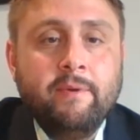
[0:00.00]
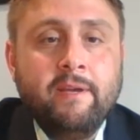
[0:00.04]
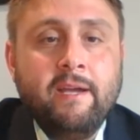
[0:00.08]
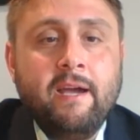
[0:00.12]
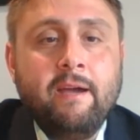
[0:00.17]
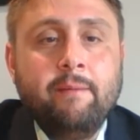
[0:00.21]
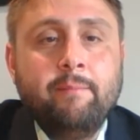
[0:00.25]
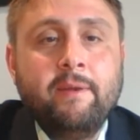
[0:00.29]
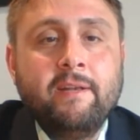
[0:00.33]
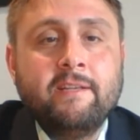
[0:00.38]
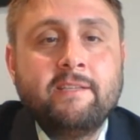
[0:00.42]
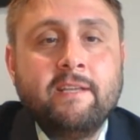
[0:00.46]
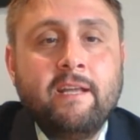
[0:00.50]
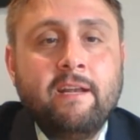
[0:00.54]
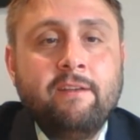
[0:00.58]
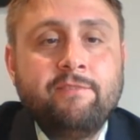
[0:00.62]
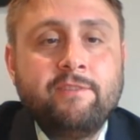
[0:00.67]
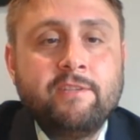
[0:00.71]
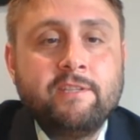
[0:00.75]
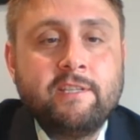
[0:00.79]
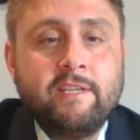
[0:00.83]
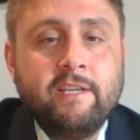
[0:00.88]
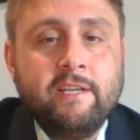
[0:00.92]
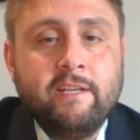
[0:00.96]
But yeah, instead of
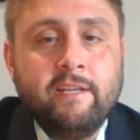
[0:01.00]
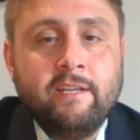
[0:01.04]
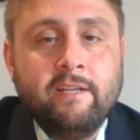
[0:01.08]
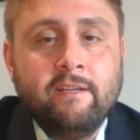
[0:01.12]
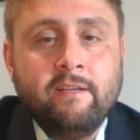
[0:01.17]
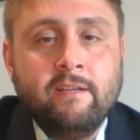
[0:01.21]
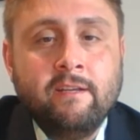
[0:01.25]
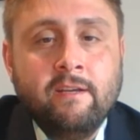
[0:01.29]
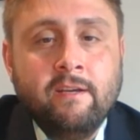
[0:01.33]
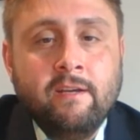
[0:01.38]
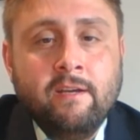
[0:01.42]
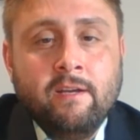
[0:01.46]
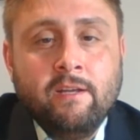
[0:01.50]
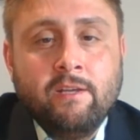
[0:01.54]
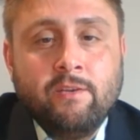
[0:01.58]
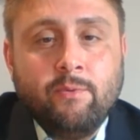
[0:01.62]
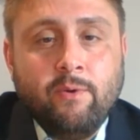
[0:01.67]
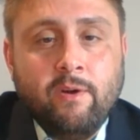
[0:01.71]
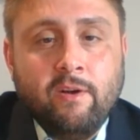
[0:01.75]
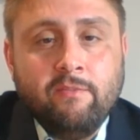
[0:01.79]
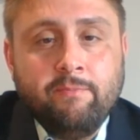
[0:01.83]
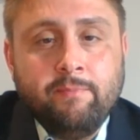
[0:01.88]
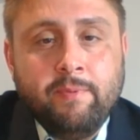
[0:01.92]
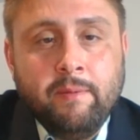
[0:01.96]
just getting
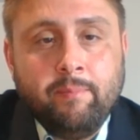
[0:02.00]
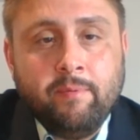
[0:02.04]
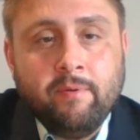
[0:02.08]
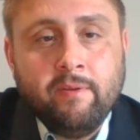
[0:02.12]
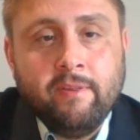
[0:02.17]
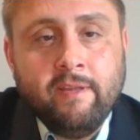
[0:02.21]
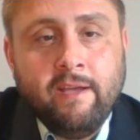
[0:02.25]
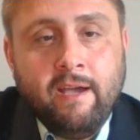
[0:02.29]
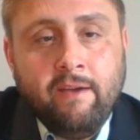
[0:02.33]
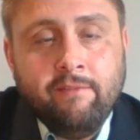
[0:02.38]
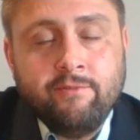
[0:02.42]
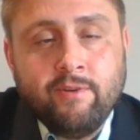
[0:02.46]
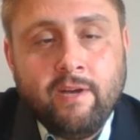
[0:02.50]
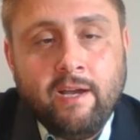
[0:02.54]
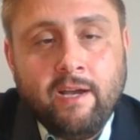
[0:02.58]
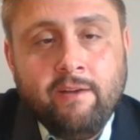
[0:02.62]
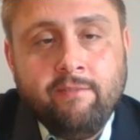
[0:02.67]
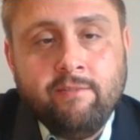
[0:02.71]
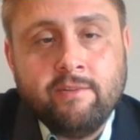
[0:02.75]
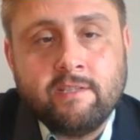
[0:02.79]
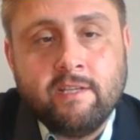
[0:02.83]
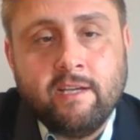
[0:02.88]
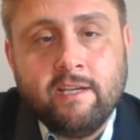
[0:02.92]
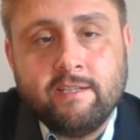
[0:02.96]
12 people that have
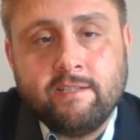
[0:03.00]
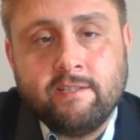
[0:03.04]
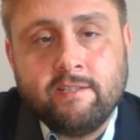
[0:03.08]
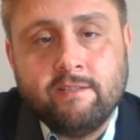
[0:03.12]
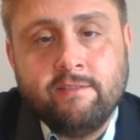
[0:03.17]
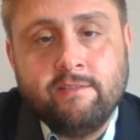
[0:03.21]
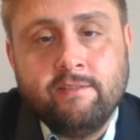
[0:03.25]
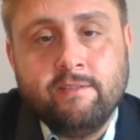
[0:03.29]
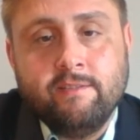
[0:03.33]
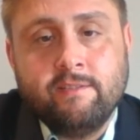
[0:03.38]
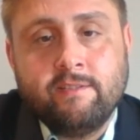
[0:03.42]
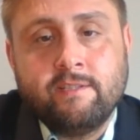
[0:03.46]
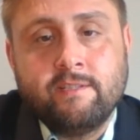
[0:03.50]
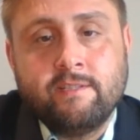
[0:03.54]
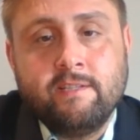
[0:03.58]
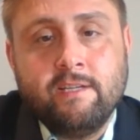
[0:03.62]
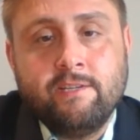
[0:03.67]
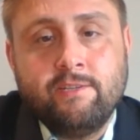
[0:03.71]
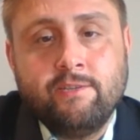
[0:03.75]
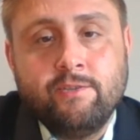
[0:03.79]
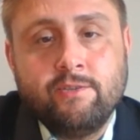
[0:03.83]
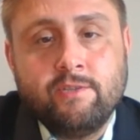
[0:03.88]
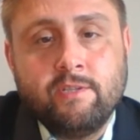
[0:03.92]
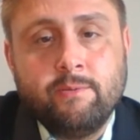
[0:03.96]
driver's licenses, because
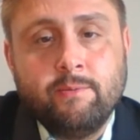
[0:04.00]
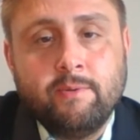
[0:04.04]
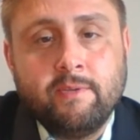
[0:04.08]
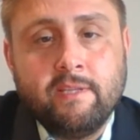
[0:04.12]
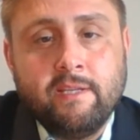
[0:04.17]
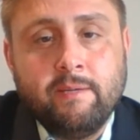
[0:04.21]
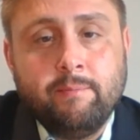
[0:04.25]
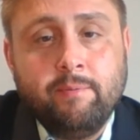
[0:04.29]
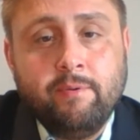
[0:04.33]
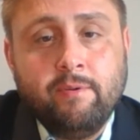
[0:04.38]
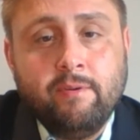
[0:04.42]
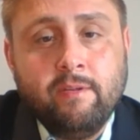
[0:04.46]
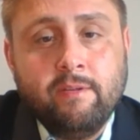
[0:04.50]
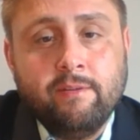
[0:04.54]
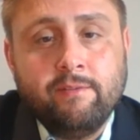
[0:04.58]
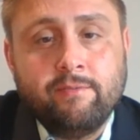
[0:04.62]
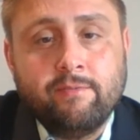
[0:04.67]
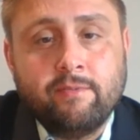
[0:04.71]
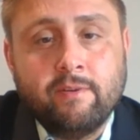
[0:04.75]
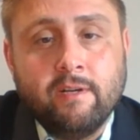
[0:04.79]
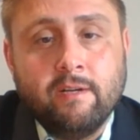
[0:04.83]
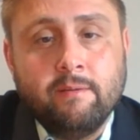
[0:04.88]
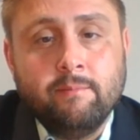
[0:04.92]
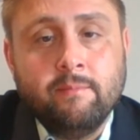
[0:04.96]
that's usually what they pull it
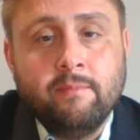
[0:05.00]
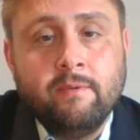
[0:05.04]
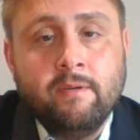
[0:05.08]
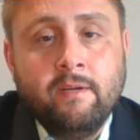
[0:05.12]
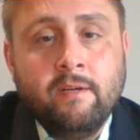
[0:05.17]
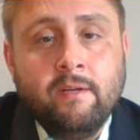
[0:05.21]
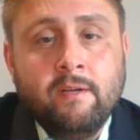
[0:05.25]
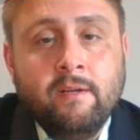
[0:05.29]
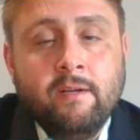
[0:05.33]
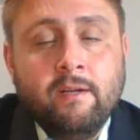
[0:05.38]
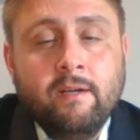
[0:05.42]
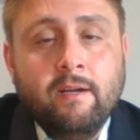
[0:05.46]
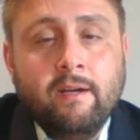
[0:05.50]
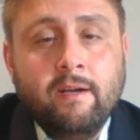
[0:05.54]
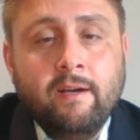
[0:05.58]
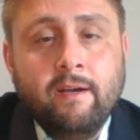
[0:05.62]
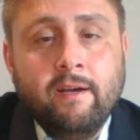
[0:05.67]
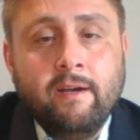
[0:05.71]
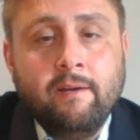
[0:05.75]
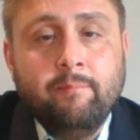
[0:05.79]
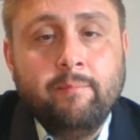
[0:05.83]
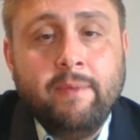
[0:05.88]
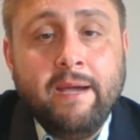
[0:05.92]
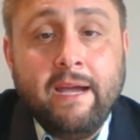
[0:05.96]
from.
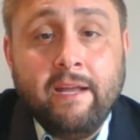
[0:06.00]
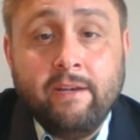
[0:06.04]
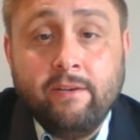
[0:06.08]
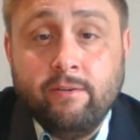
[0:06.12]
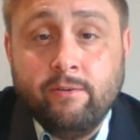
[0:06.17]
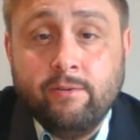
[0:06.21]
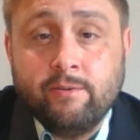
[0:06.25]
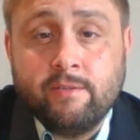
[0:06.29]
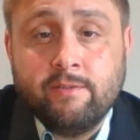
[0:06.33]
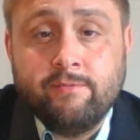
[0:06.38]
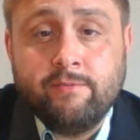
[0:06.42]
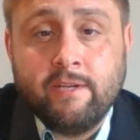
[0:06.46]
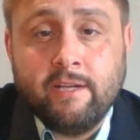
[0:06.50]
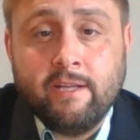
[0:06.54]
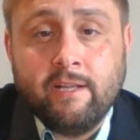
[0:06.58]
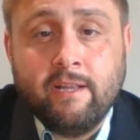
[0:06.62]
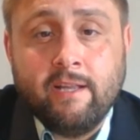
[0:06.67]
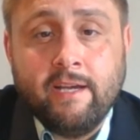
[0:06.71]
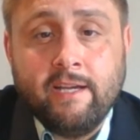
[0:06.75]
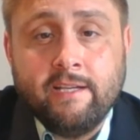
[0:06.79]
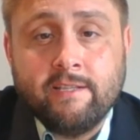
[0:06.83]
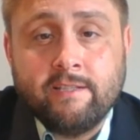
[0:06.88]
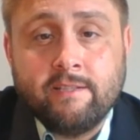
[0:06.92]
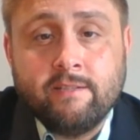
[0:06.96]
Bad news if you got a
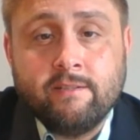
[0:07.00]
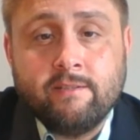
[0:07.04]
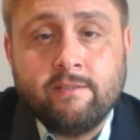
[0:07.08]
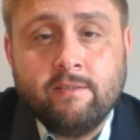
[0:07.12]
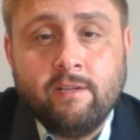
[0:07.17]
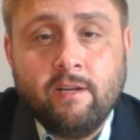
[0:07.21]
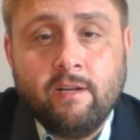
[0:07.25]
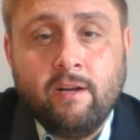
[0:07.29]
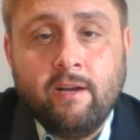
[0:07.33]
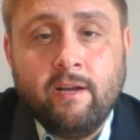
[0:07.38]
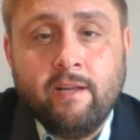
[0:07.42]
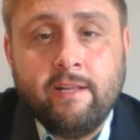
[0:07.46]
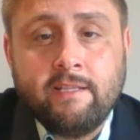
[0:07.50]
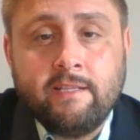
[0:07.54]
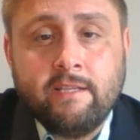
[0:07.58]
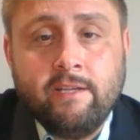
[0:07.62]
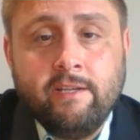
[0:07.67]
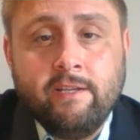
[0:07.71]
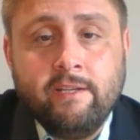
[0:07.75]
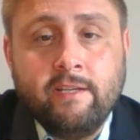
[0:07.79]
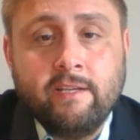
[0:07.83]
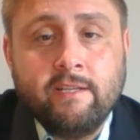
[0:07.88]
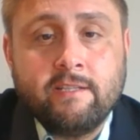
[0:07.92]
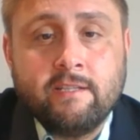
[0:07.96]
license. Sorry, that's
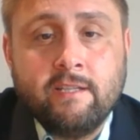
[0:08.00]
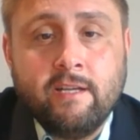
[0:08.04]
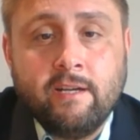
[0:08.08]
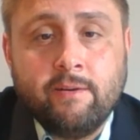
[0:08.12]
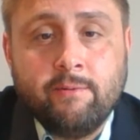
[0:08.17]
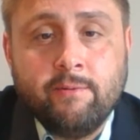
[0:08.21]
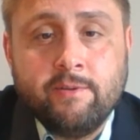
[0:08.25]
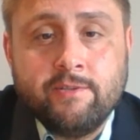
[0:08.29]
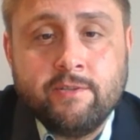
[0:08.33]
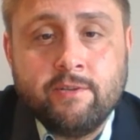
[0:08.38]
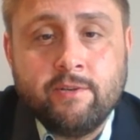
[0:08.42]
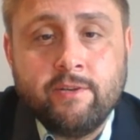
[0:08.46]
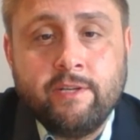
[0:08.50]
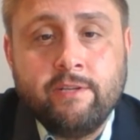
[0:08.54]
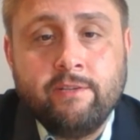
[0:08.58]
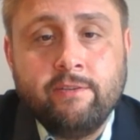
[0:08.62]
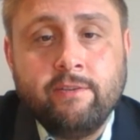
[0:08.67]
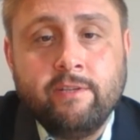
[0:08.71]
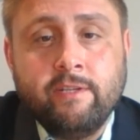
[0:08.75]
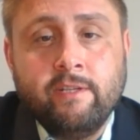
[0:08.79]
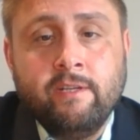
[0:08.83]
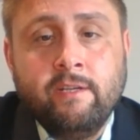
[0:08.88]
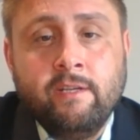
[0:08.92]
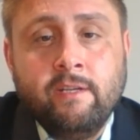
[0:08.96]
how you get stuck with jury
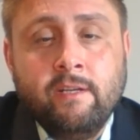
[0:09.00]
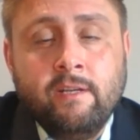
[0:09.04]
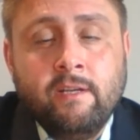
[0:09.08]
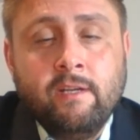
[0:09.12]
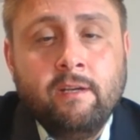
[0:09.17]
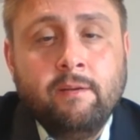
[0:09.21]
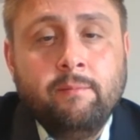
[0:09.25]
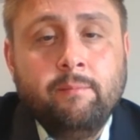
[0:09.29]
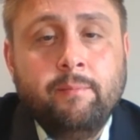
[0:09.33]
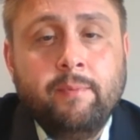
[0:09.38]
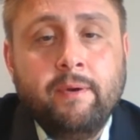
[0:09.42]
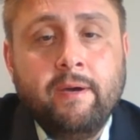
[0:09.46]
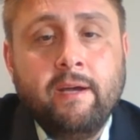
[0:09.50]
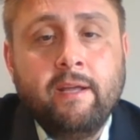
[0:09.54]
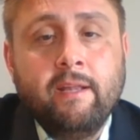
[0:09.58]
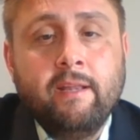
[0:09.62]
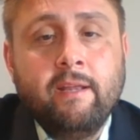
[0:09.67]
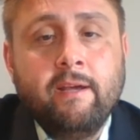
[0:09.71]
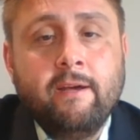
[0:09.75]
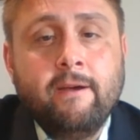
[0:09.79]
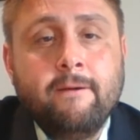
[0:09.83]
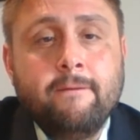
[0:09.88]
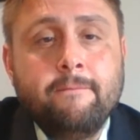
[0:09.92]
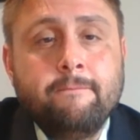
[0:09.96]
duty. But
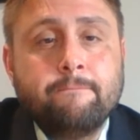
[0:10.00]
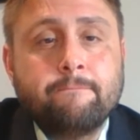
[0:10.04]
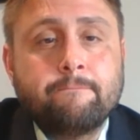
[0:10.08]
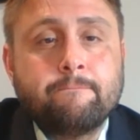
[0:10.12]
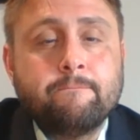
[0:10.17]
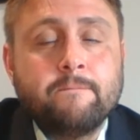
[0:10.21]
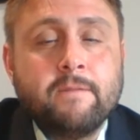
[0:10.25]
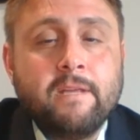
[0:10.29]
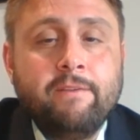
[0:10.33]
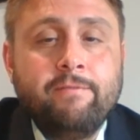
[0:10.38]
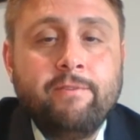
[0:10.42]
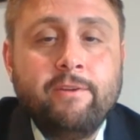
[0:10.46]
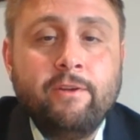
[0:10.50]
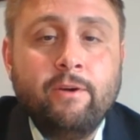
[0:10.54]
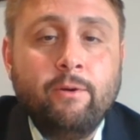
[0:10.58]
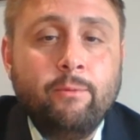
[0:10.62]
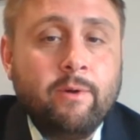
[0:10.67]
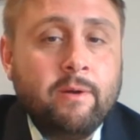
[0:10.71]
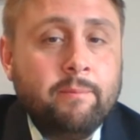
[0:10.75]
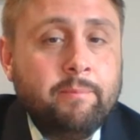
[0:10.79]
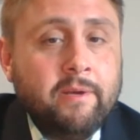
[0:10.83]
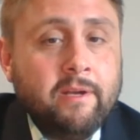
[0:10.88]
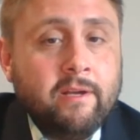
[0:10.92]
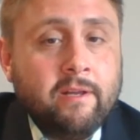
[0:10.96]
if you don't
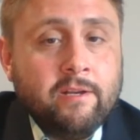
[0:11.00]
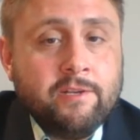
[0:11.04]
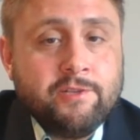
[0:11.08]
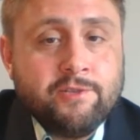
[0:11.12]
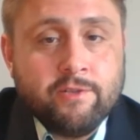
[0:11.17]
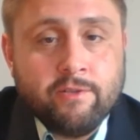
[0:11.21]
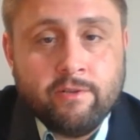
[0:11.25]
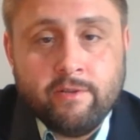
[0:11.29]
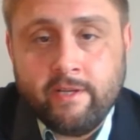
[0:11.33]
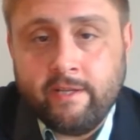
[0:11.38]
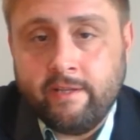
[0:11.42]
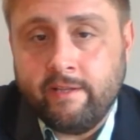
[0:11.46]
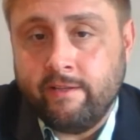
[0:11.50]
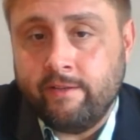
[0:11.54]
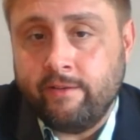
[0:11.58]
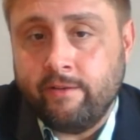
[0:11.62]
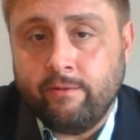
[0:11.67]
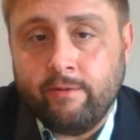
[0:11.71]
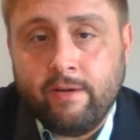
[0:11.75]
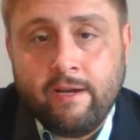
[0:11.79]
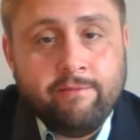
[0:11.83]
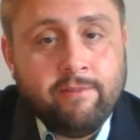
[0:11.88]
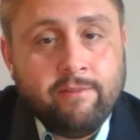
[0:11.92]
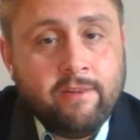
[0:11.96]
want to be on a jury, then
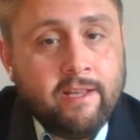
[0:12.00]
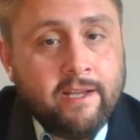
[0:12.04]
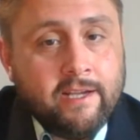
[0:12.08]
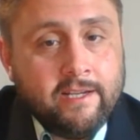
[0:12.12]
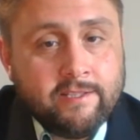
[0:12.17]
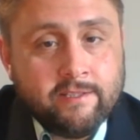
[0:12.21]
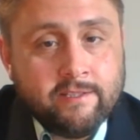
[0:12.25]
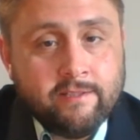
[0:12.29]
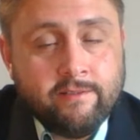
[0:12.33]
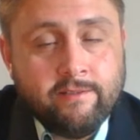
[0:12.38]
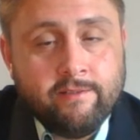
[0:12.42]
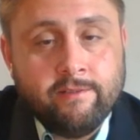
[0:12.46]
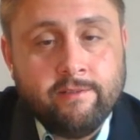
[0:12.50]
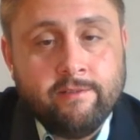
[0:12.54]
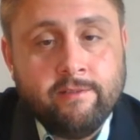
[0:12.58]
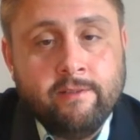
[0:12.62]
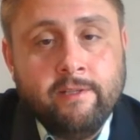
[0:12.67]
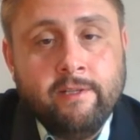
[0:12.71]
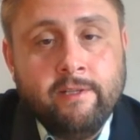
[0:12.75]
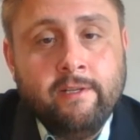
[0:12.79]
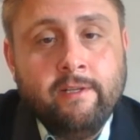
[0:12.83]
don't have a license.